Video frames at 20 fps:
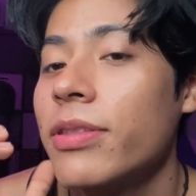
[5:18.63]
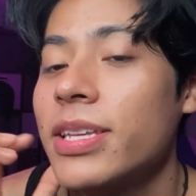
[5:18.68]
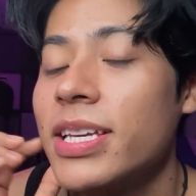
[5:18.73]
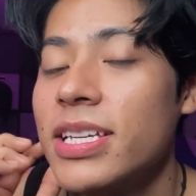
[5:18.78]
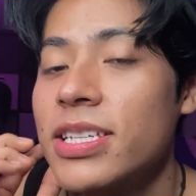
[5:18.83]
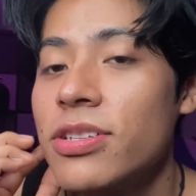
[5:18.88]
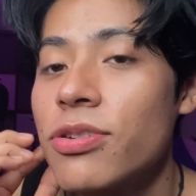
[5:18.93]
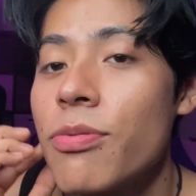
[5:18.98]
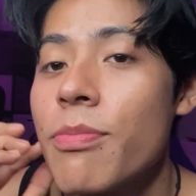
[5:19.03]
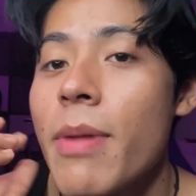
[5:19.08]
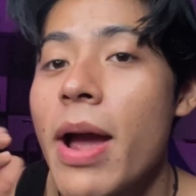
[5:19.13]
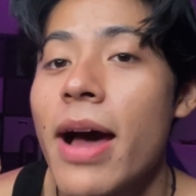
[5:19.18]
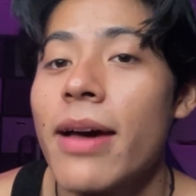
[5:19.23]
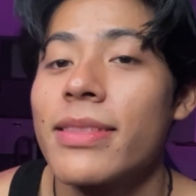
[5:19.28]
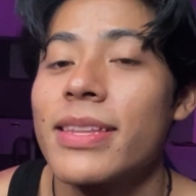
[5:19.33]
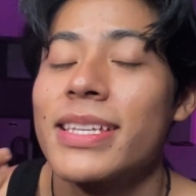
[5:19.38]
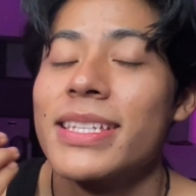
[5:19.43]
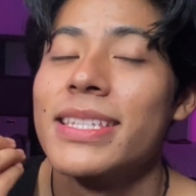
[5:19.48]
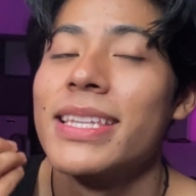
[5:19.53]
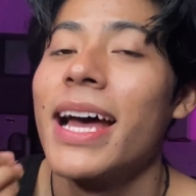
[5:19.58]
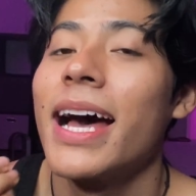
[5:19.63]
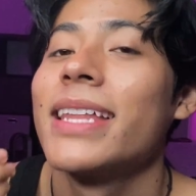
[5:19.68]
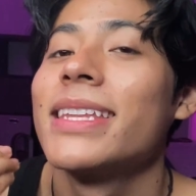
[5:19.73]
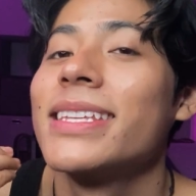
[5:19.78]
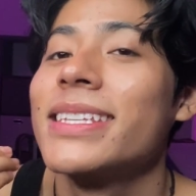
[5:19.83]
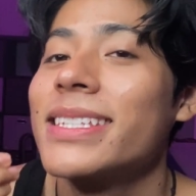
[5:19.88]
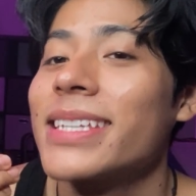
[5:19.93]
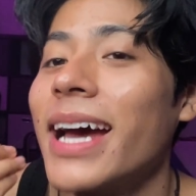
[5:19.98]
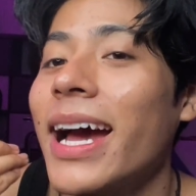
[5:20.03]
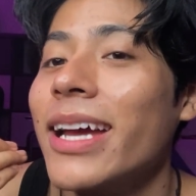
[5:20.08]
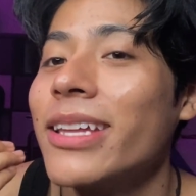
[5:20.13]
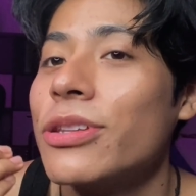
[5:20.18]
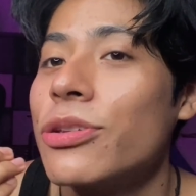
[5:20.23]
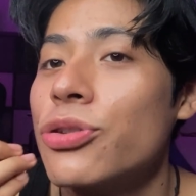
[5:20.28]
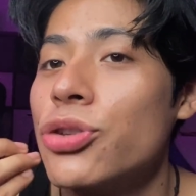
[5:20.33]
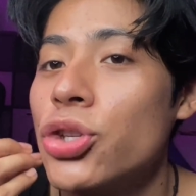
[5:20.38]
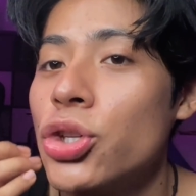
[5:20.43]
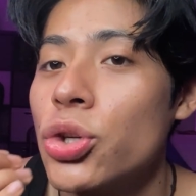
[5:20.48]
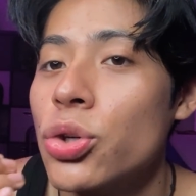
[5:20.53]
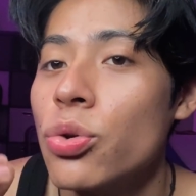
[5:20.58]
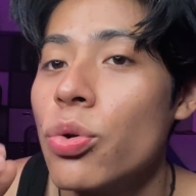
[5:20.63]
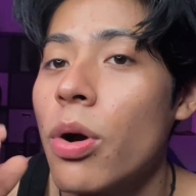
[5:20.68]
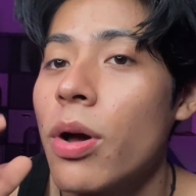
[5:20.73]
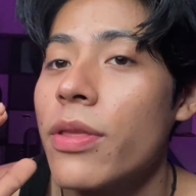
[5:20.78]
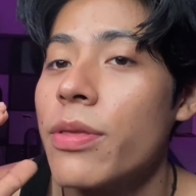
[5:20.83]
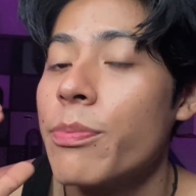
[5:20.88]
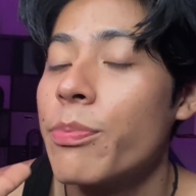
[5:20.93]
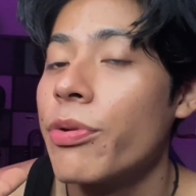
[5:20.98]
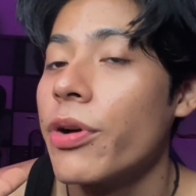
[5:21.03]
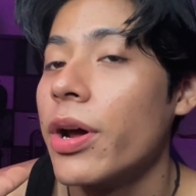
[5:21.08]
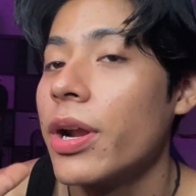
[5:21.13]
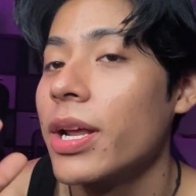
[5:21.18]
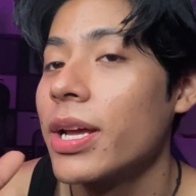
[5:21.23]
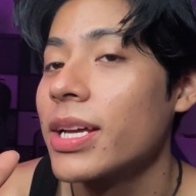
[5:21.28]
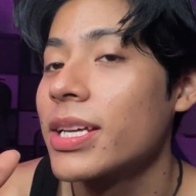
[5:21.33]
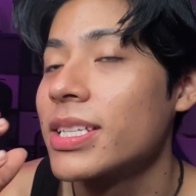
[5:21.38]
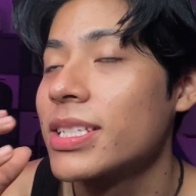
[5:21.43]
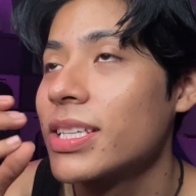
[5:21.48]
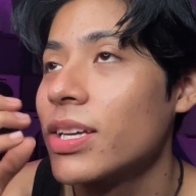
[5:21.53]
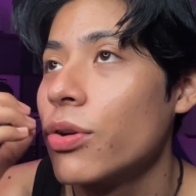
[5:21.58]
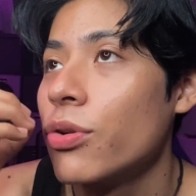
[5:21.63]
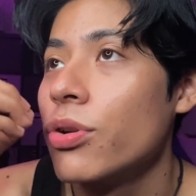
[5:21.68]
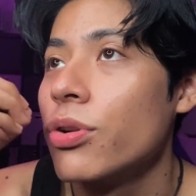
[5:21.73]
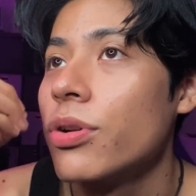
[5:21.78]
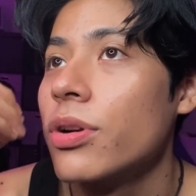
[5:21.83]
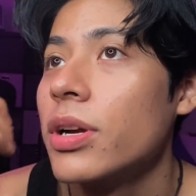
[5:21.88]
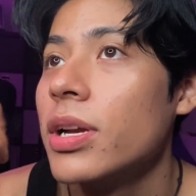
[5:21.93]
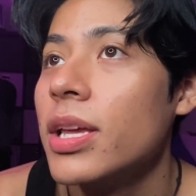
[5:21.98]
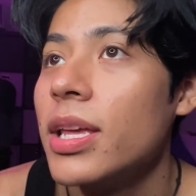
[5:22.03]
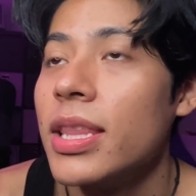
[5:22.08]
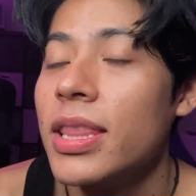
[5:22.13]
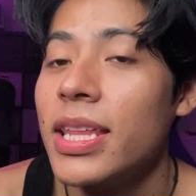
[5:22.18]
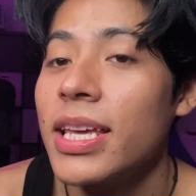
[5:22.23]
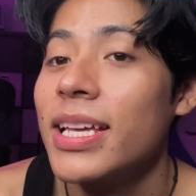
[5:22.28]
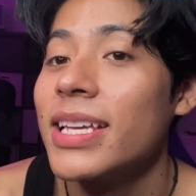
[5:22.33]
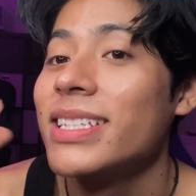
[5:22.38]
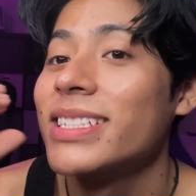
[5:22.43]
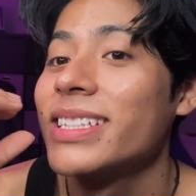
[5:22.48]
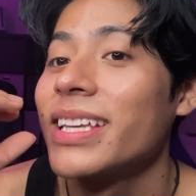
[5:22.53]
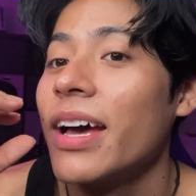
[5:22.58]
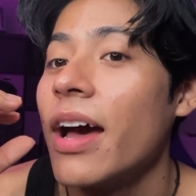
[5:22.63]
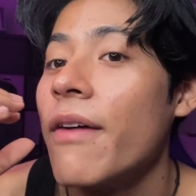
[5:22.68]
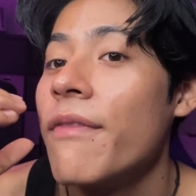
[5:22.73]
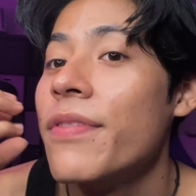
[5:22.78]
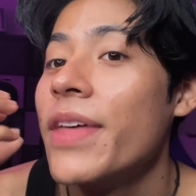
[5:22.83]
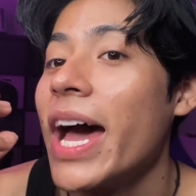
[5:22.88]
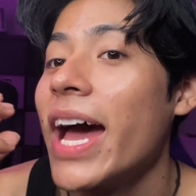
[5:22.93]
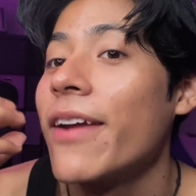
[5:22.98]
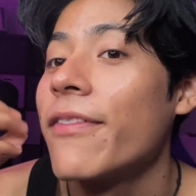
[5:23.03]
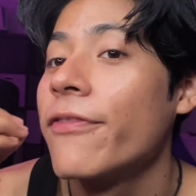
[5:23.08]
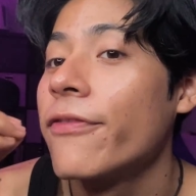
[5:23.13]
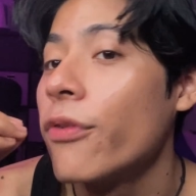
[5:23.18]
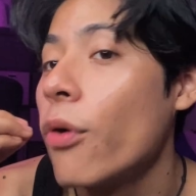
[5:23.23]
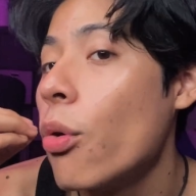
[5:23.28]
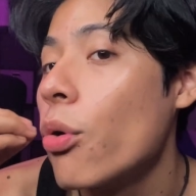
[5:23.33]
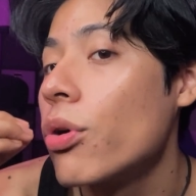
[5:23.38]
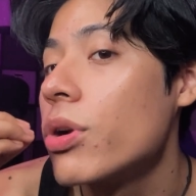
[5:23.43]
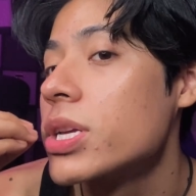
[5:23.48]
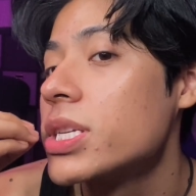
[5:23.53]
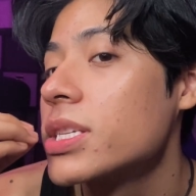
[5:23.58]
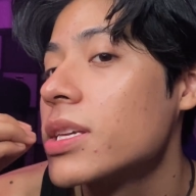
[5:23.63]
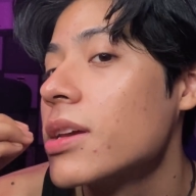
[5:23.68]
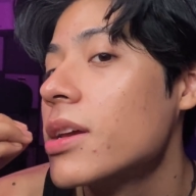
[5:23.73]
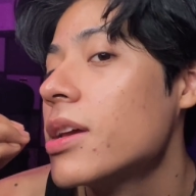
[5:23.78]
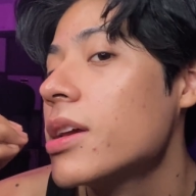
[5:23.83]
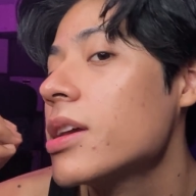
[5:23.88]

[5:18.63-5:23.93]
because your mouth is not designed to chew on products or things of that force.